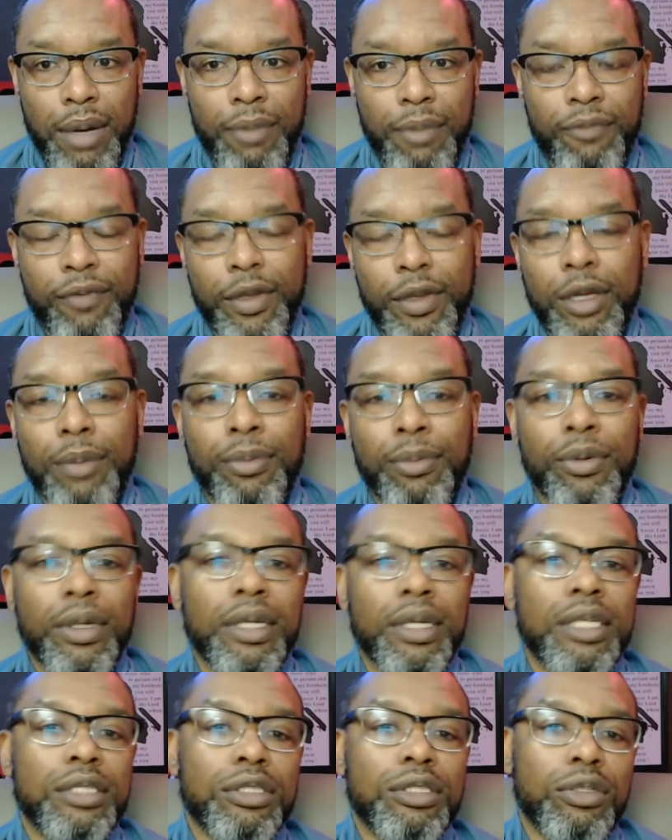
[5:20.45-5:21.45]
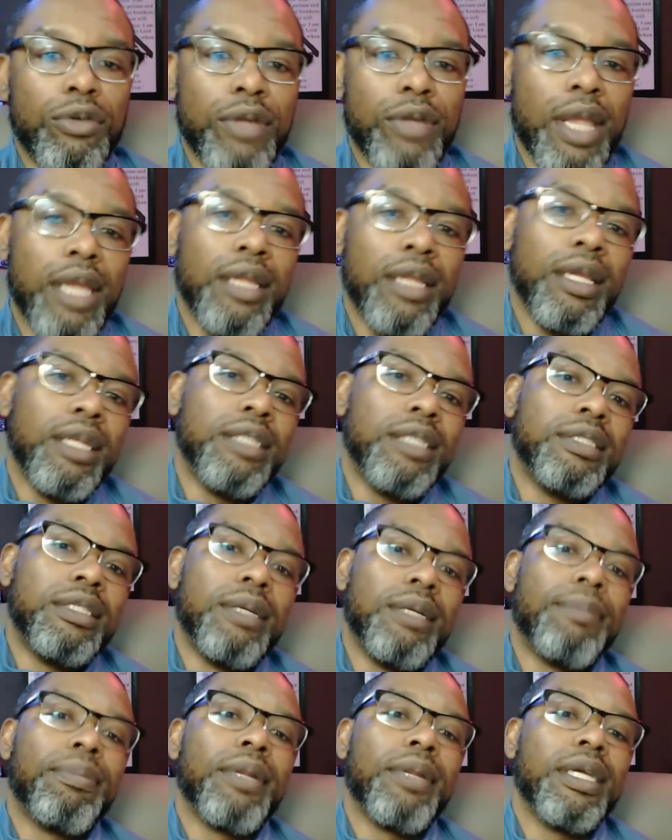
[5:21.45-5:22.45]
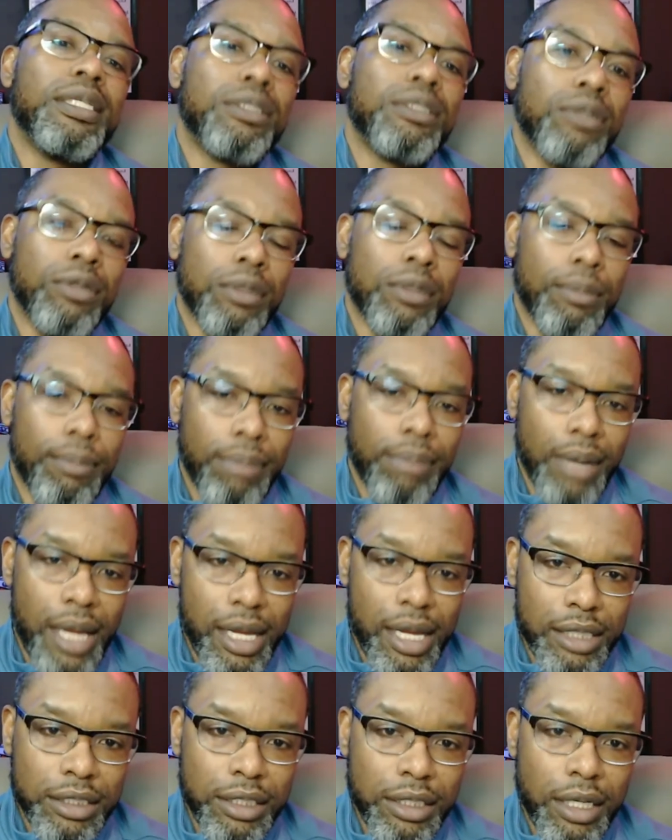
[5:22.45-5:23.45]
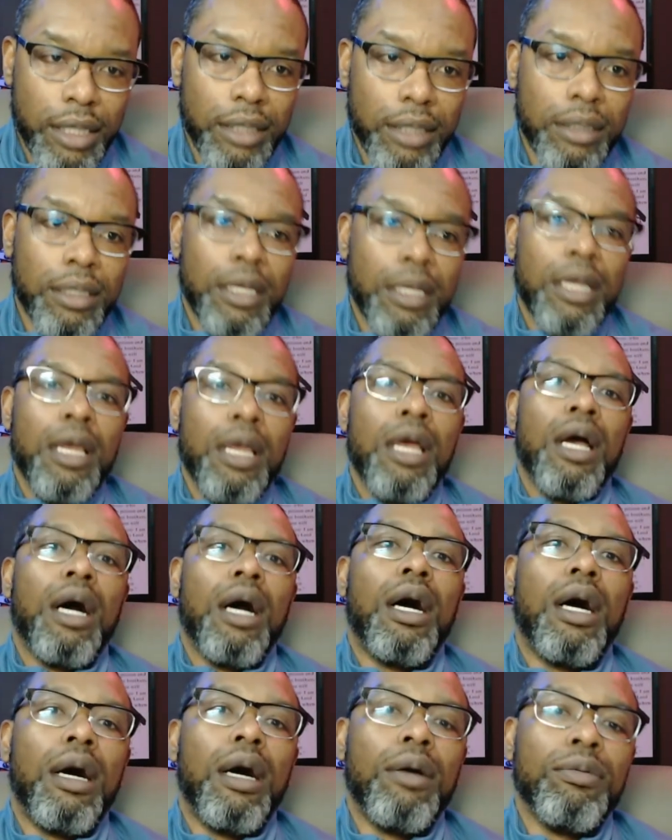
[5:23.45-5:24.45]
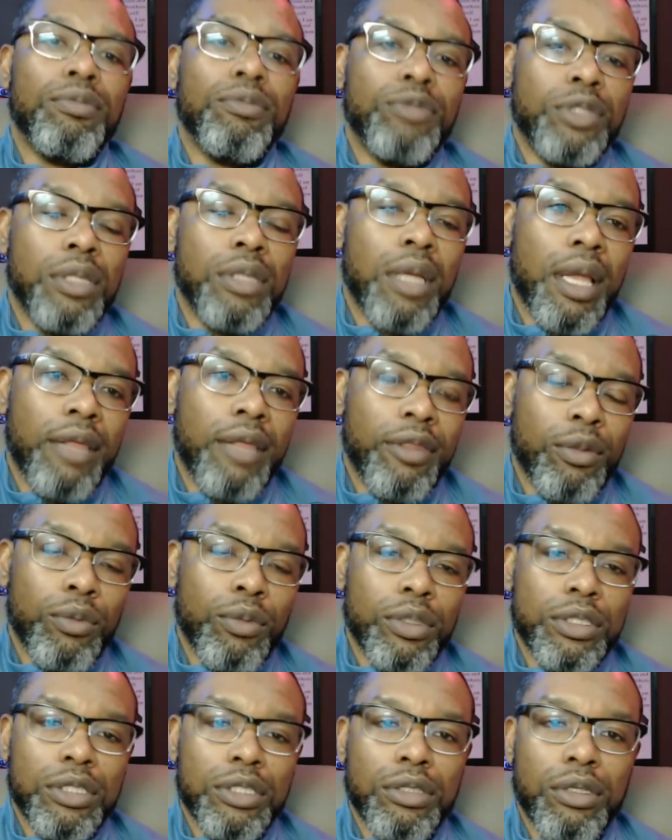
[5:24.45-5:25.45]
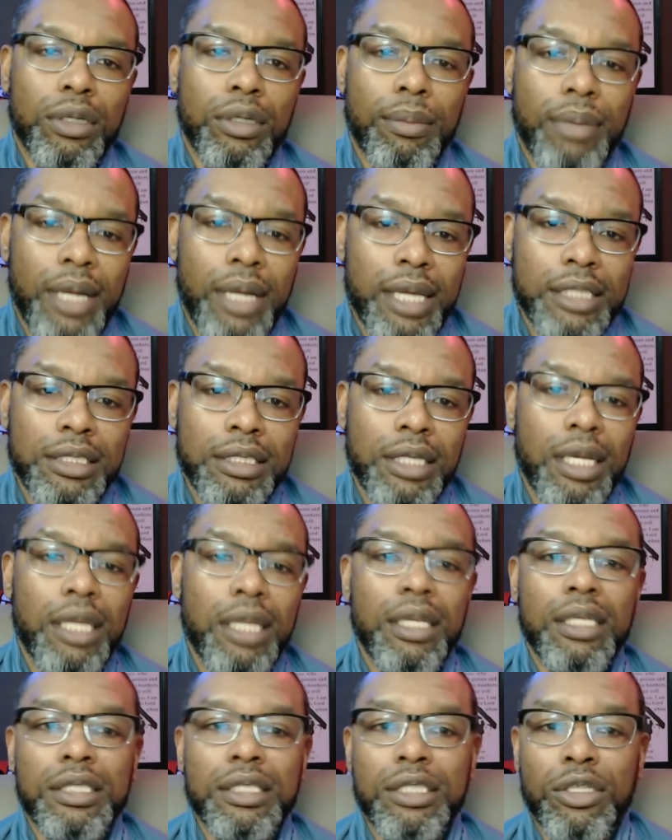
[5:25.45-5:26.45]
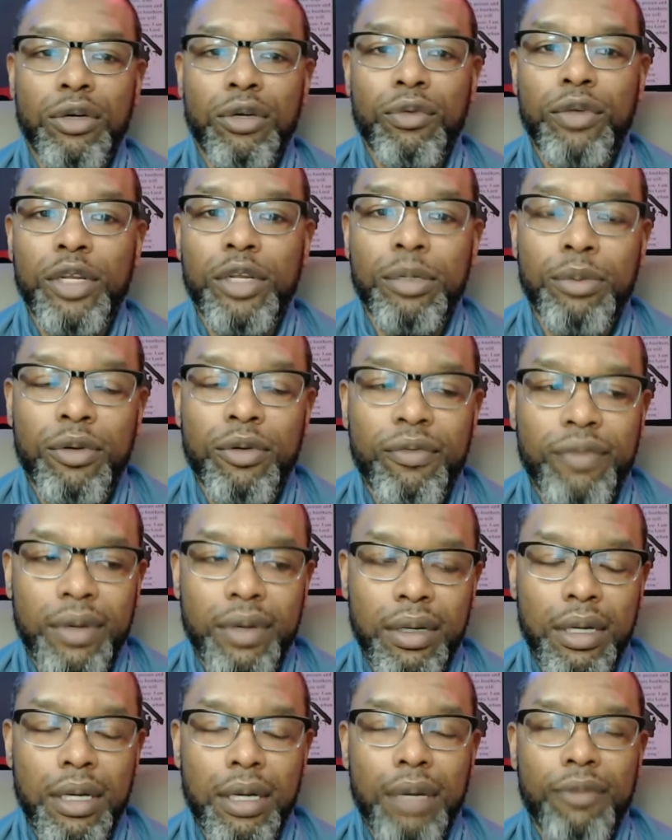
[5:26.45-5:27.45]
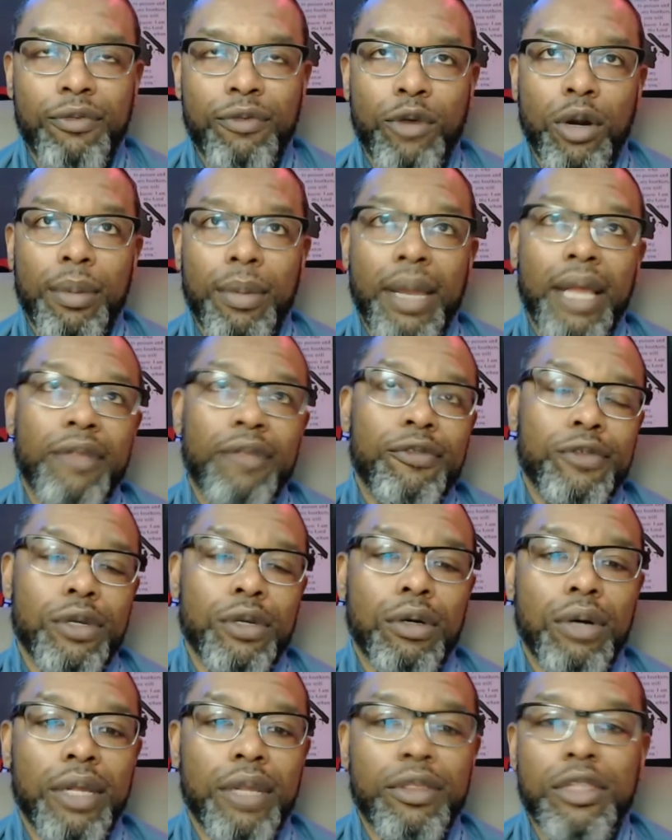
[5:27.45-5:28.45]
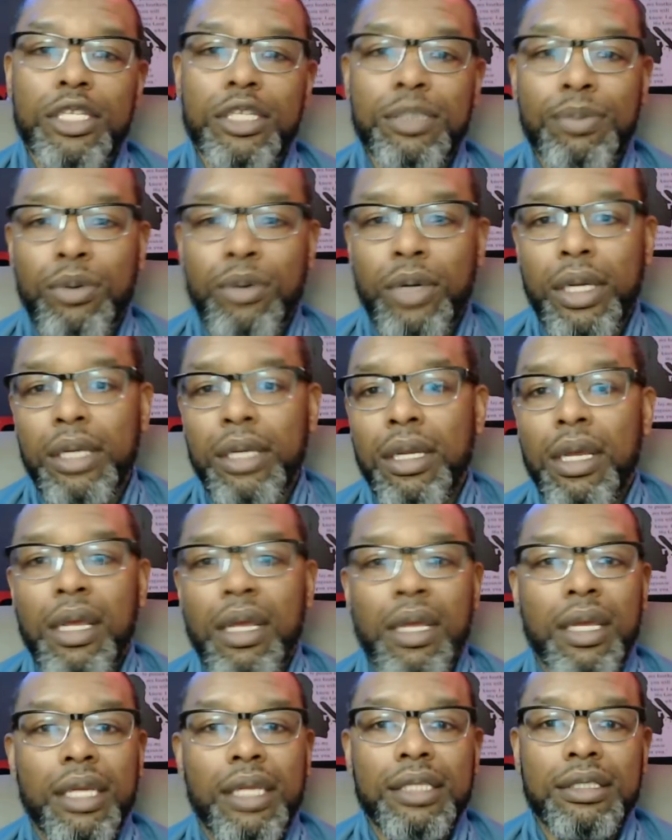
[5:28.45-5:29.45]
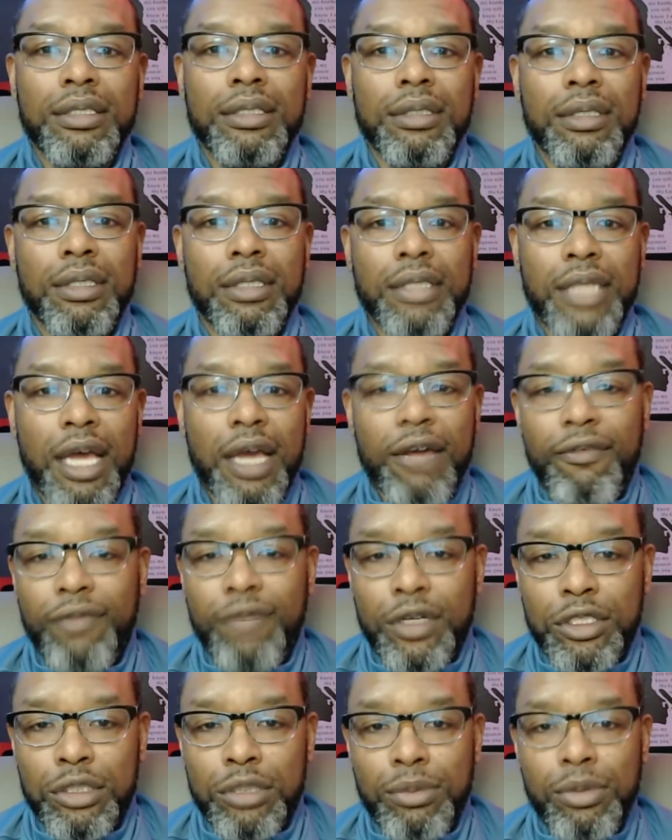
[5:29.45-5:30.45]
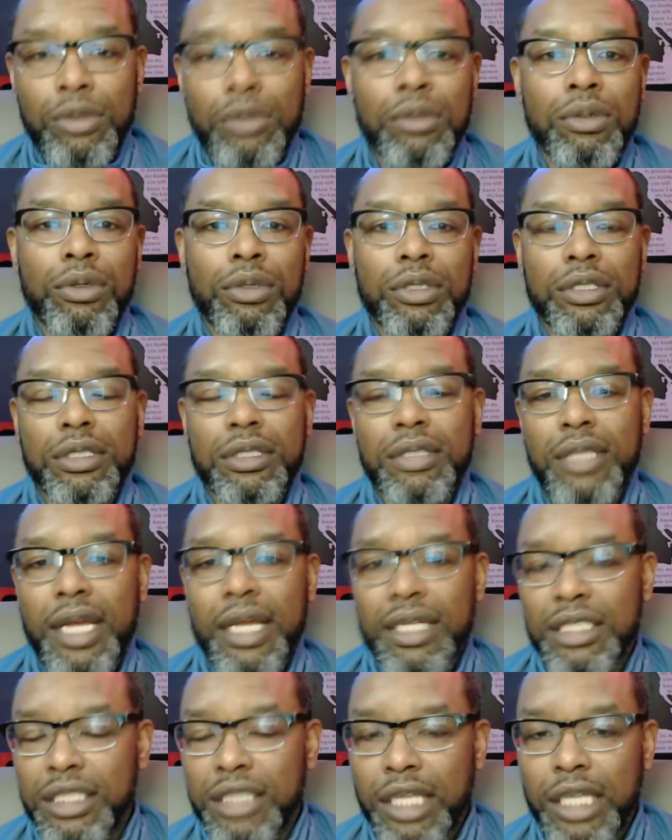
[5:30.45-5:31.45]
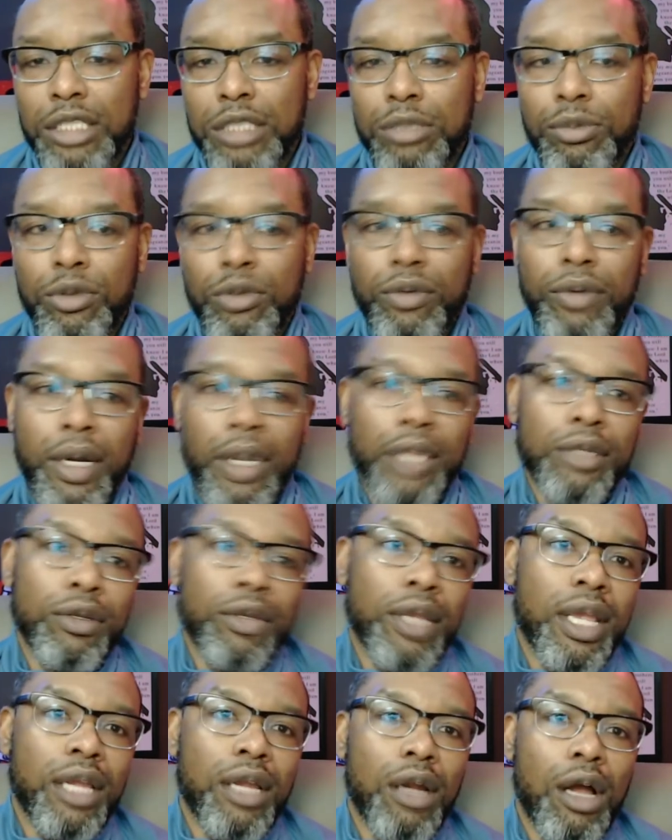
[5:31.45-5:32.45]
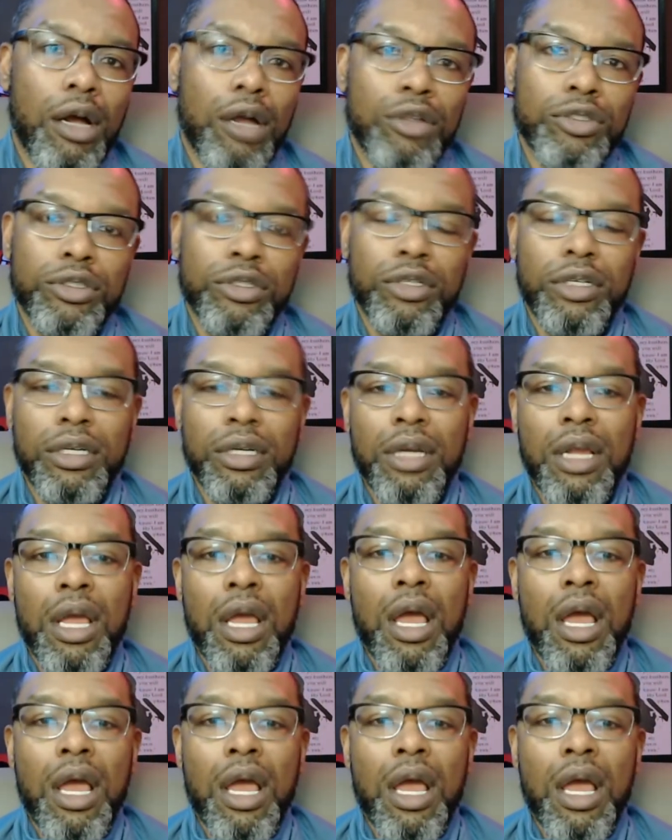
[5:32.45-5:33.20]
fingerprint is created, it is then placed on the blockchain. And then once it's on the blockchain, it's in a readable format. So at this point, it's non-fungible or it's not changeable, right? You can't alter